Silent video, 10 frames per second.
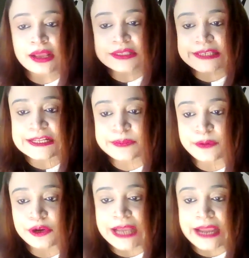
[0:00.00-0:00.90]

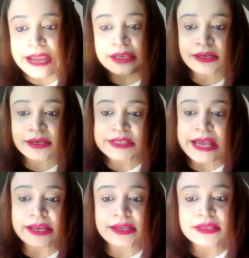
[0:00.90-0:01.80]
Salesforce Lightning
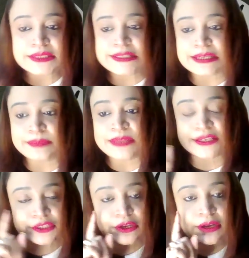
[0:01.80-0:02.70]
designing system, that
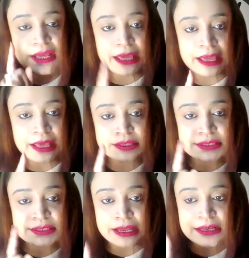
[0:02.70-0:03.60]
is called
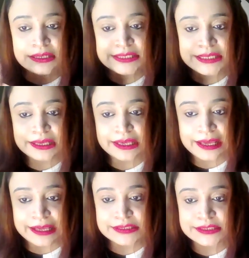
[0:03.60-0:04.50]

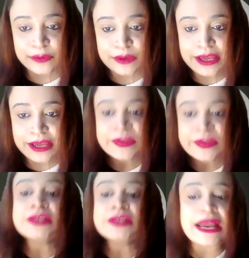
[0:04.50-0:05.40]
SLDS. Okay,
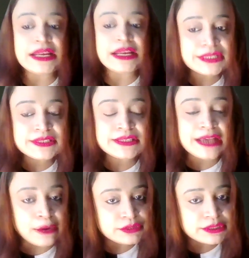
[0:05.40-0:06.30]
style sheets
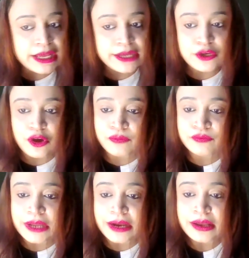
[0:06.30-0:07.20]
outside of
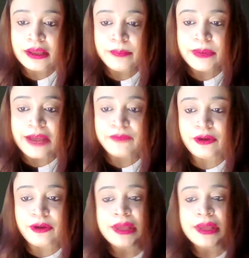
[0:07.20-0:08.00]
the platform,